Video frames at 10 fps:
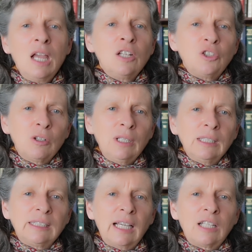During the
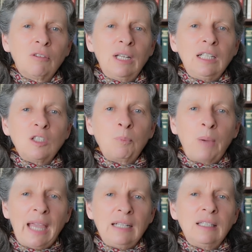second reading
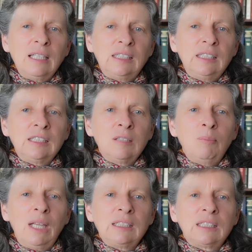debate, the Assistant
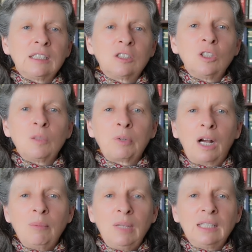Minister to the
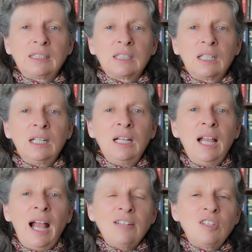Prime Minister
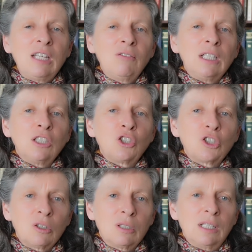had to give an
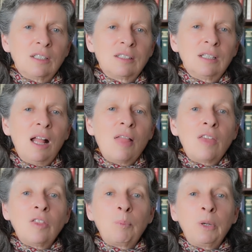assurance
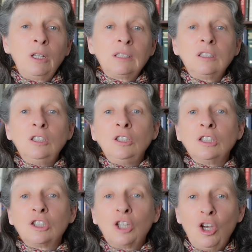that the person who
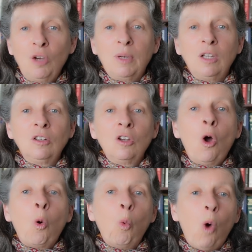determined
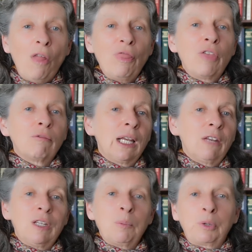what the
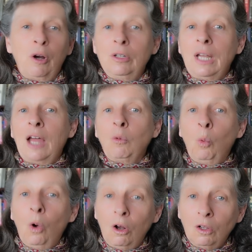relevant pronoun
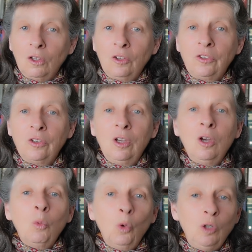was
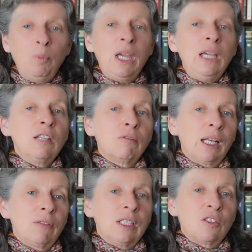would be the
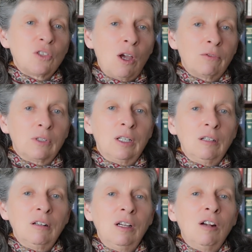relevant
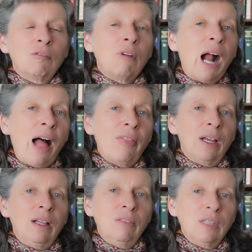sovereign
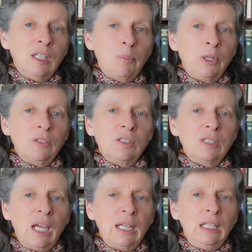rather than the person
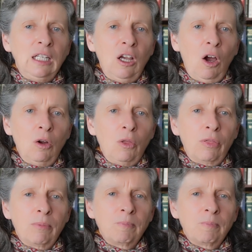taking the oath.